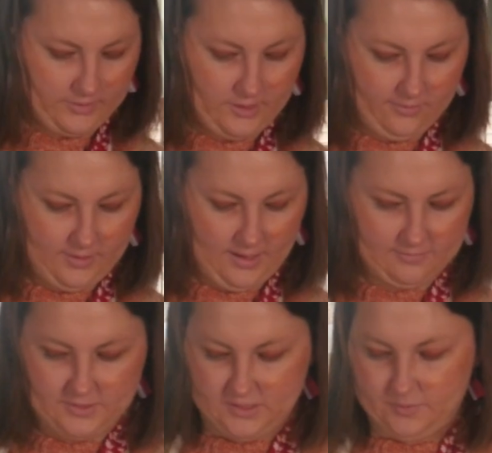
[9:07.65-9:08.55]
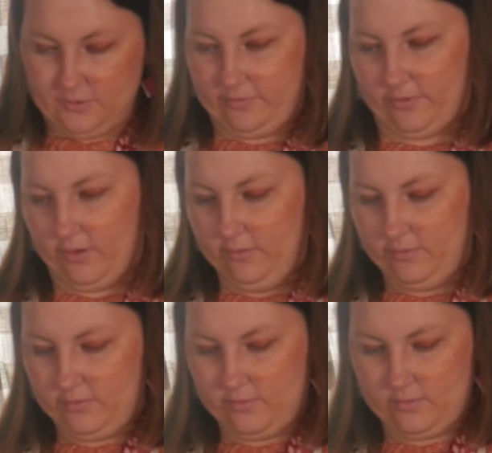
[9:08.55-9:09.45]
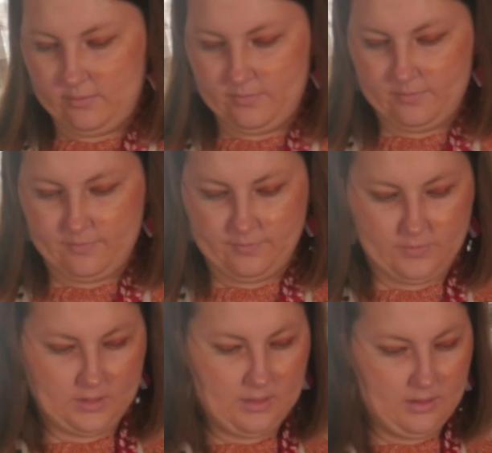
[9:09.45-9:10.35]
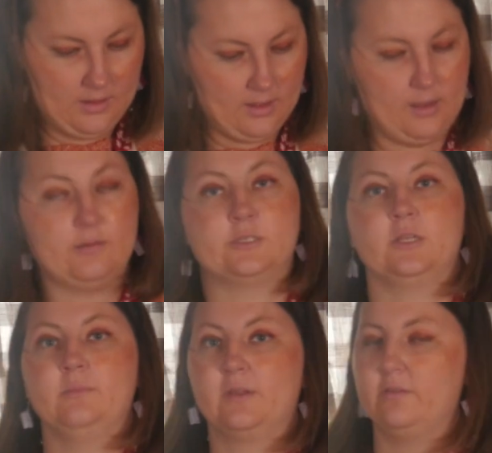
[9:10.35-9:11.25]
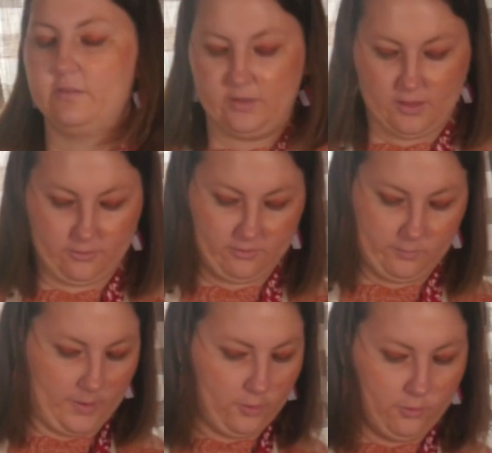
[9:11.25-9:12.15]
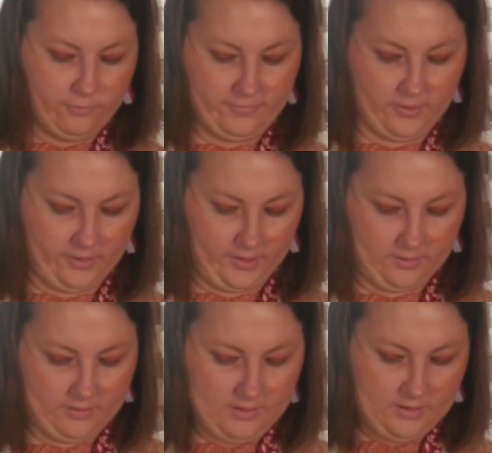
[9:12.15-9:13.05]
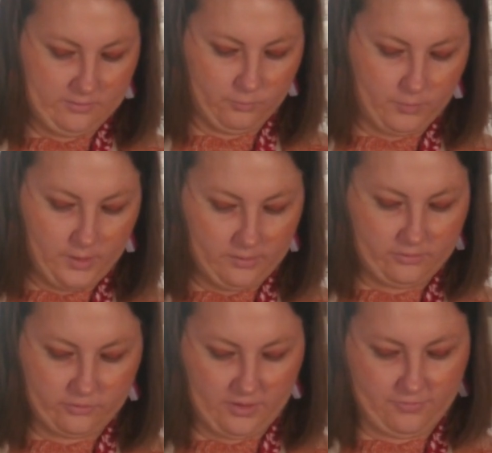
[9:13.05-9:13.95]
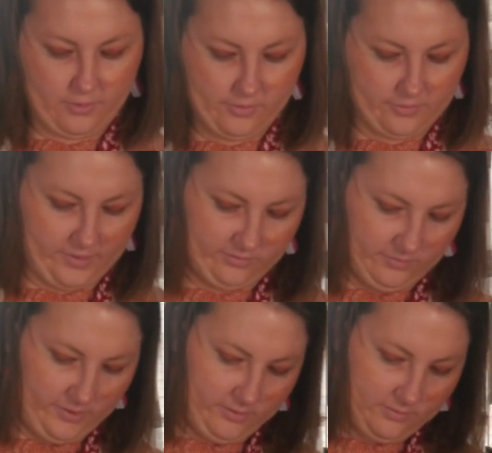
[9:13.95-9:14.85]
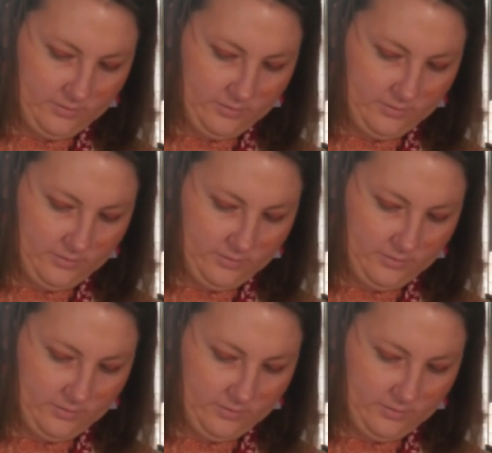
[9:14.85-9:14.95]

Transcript: we go, 1/2 teaspoon of salt. And I'm just gonna mix this together. This is my whole filling. It's a really straightforward recipe.